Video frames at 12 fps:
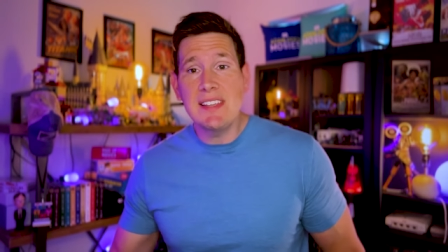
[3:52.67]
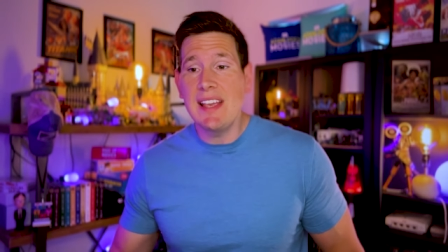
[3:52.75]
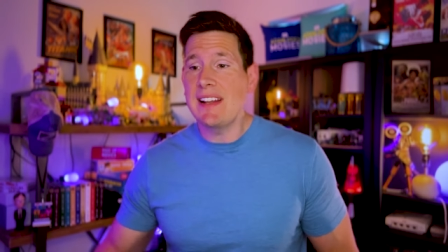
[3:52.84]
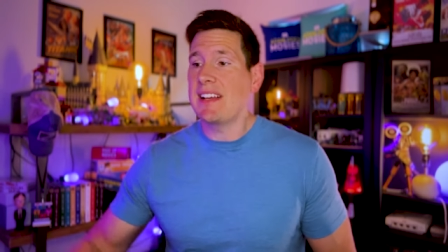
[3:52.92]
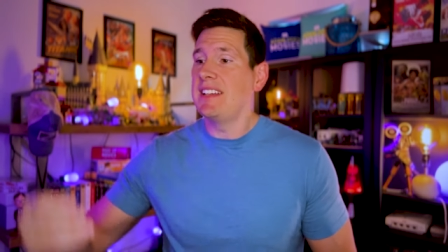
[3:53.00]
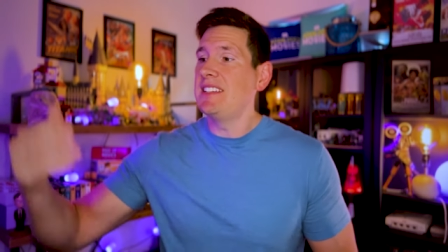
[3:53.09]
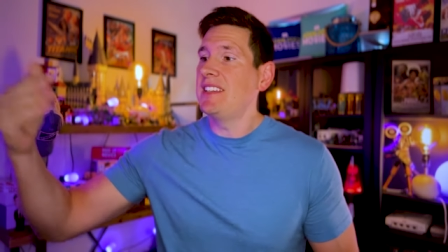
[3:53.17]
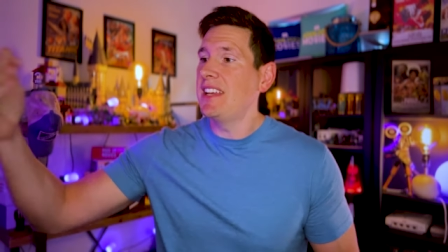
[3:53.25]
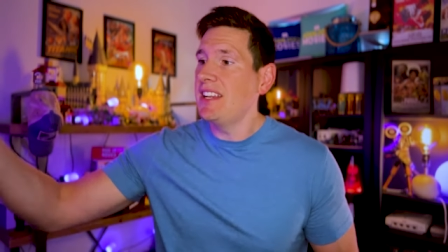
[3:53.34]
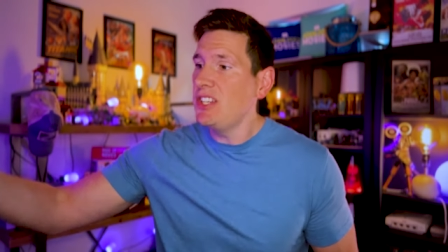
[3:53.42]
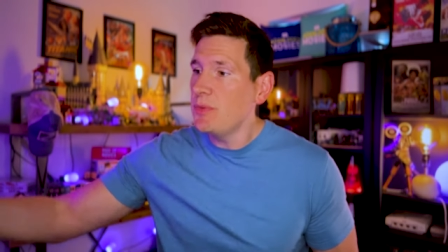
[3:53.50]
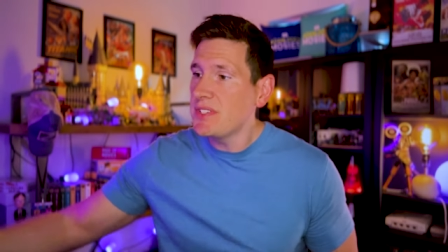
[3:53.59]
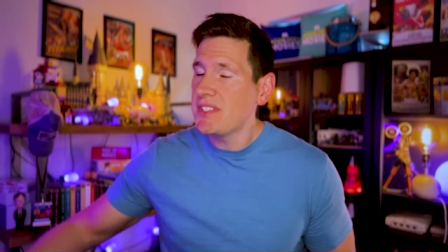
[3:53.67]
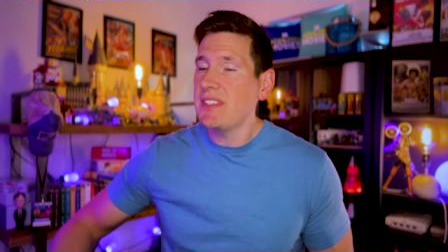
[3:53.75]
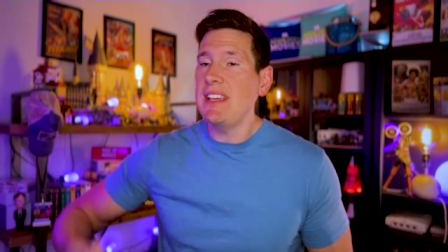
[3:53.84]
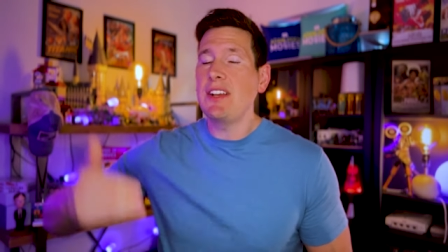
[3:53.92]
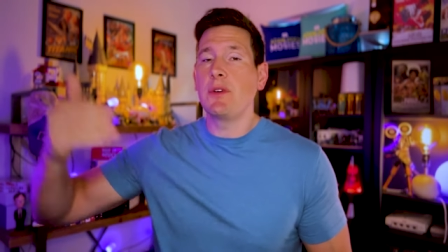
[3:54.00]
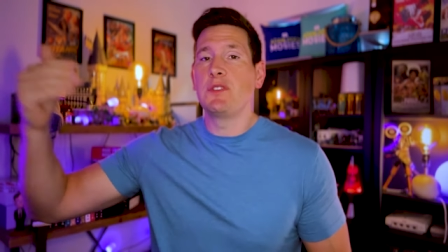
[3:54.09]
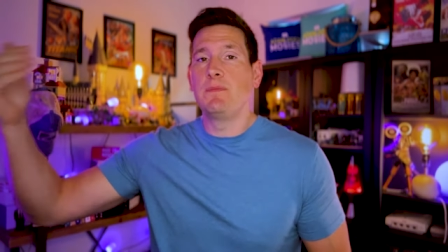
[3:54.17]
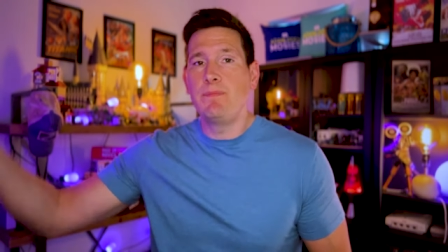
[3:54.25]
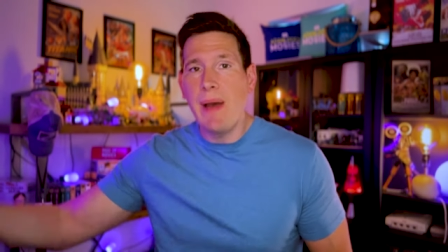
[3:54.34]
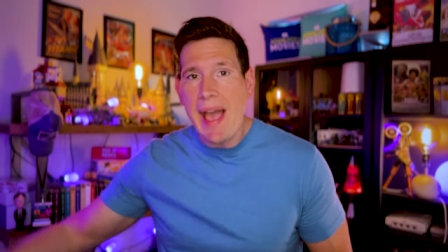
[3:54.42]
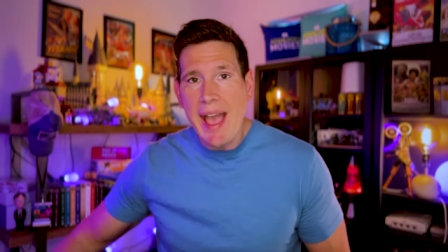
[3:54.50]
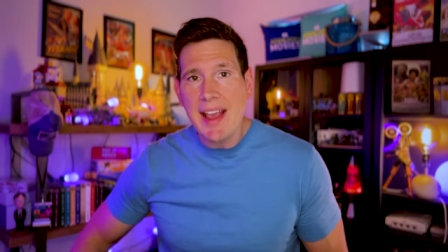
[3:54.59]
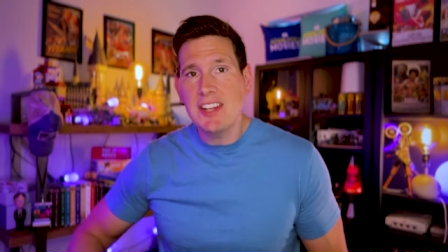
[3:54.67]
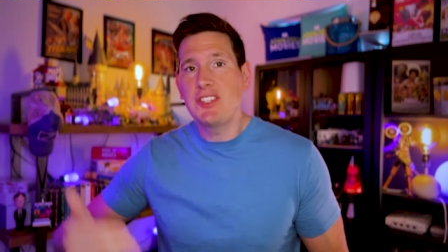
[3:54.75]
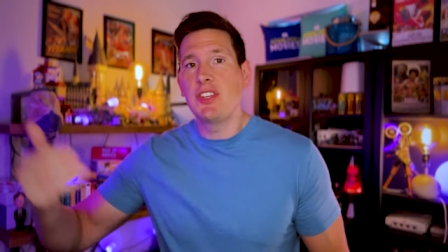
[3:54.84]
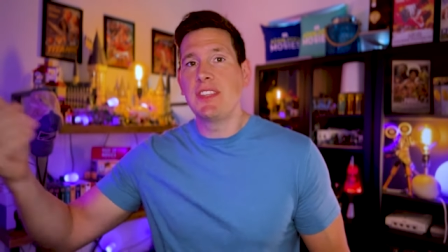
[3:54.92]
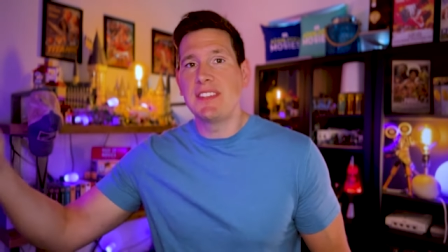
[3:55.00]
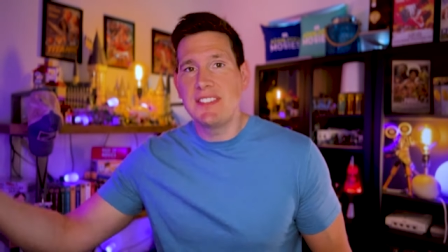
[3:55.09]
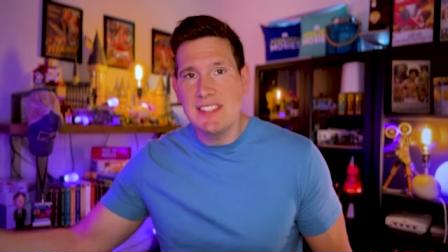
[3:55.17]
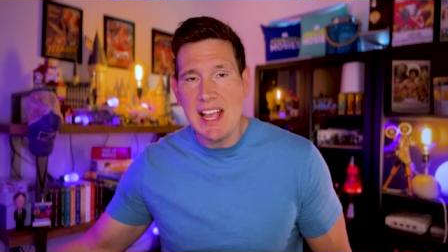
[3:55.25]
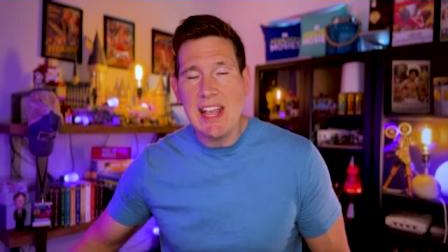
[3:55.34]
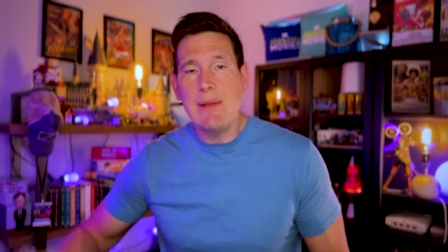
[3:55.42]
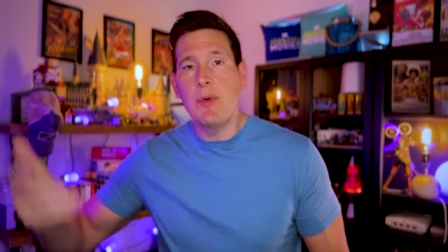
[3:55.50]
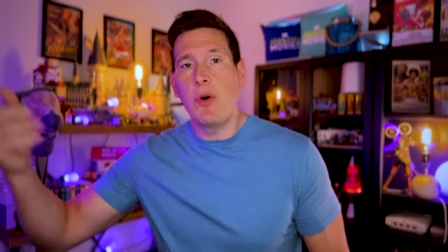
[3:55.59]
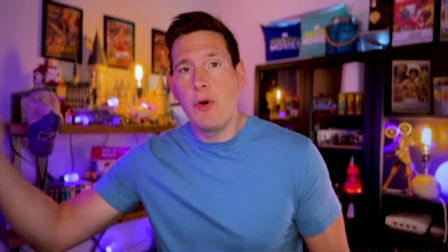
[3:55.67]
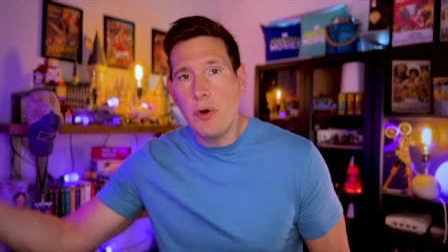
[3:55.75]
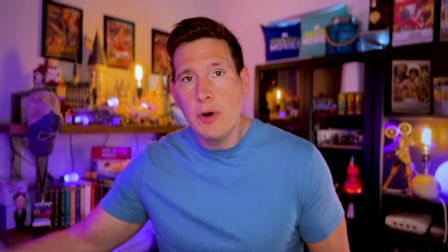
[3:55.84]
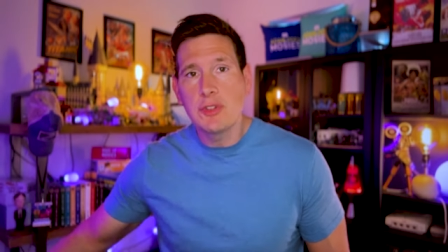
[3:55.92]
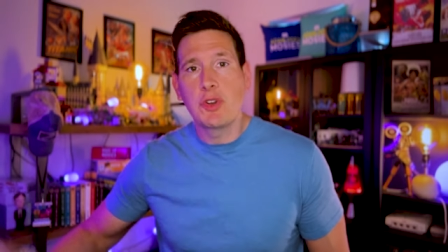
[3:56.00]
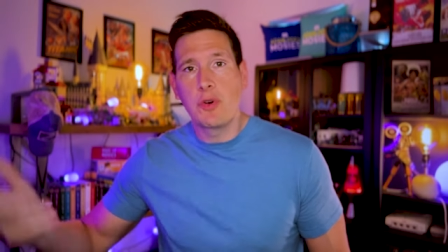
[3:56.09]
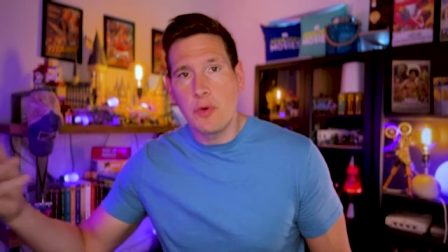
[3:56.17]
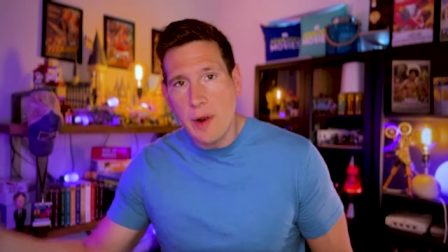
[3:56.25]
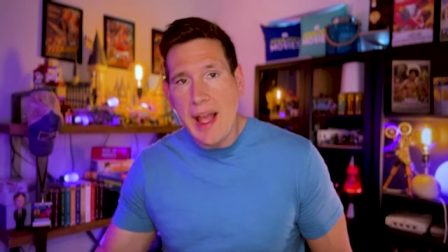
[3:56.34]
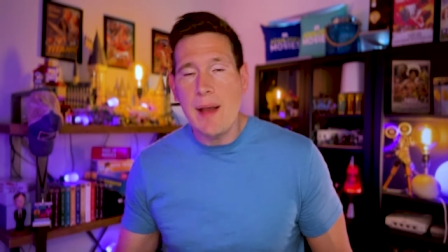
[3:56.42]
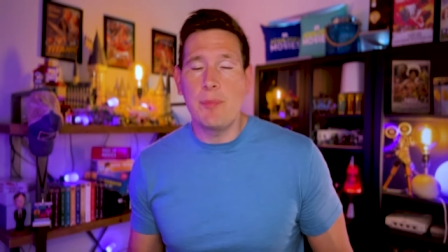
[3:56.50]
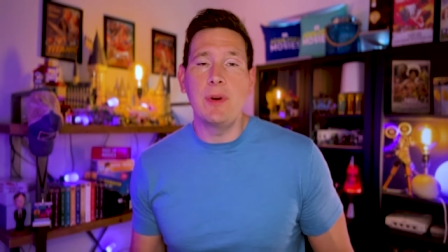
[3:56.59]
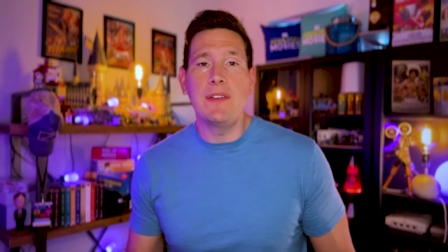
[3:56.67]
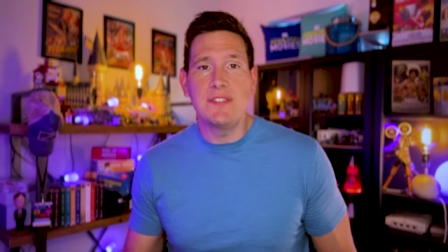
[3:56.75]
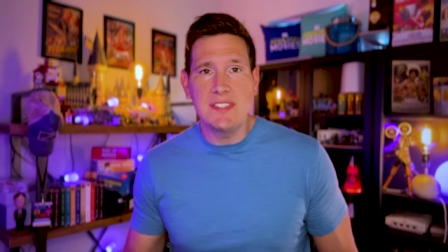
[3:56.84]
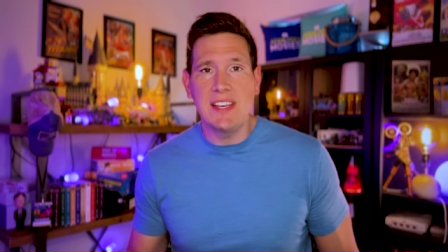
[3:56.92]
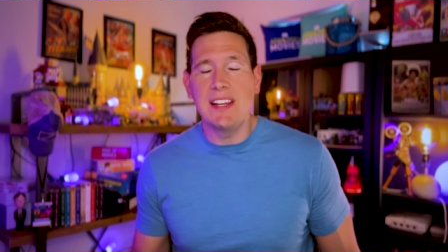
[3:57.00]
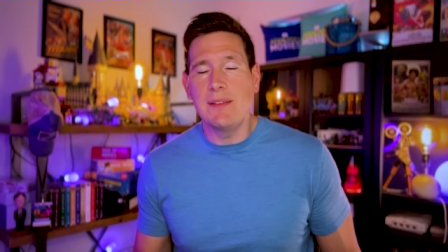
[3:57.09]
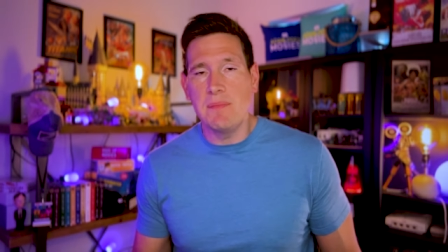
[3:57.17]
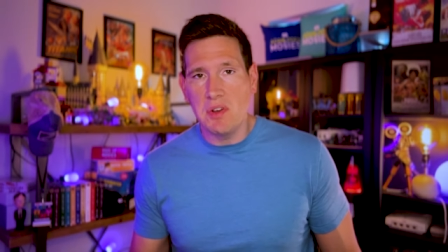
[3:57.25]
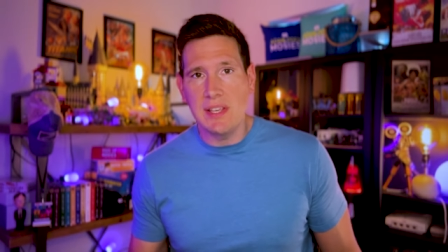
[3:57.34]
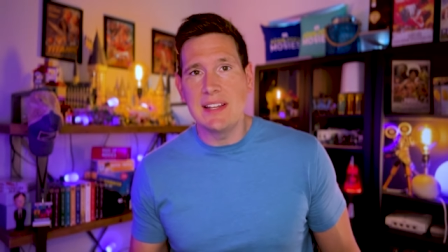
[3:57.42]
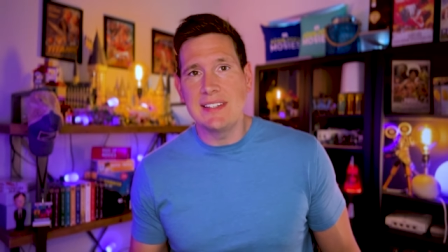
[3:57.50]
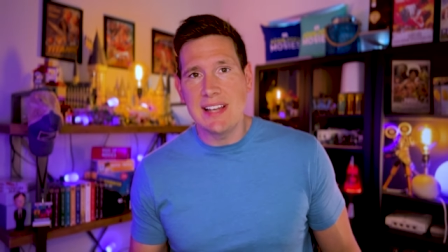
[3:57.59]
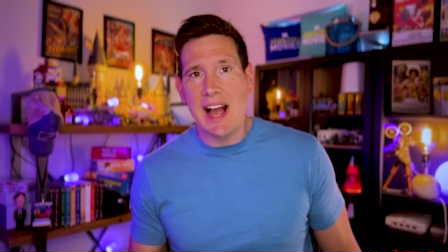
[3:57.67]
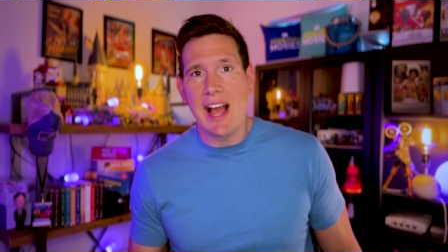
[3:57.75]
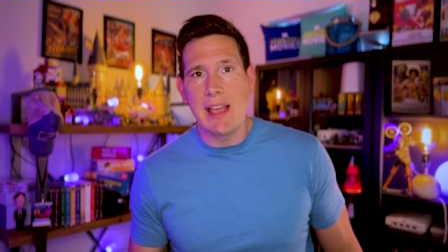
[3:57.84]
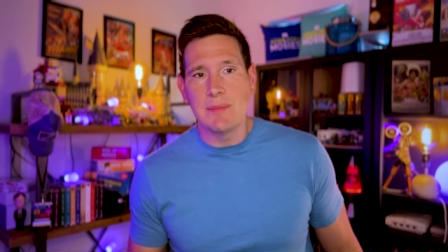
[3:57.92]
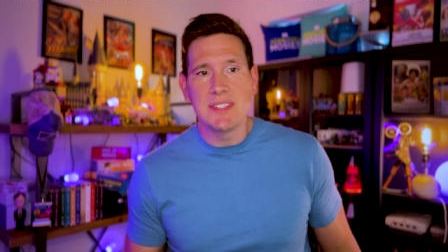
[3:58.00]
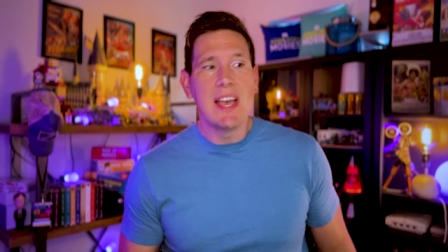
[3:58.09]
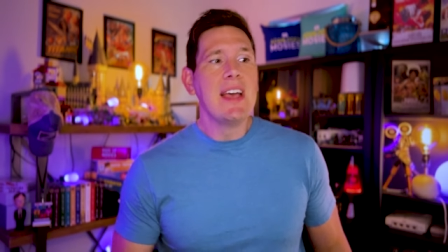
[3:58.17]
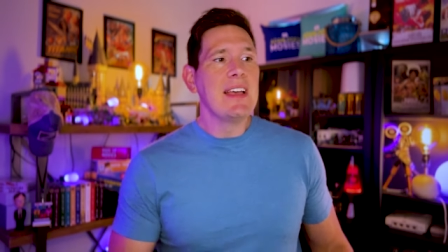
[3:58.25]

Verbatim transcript: it continuously goes back to the same old crap we've seen a million times.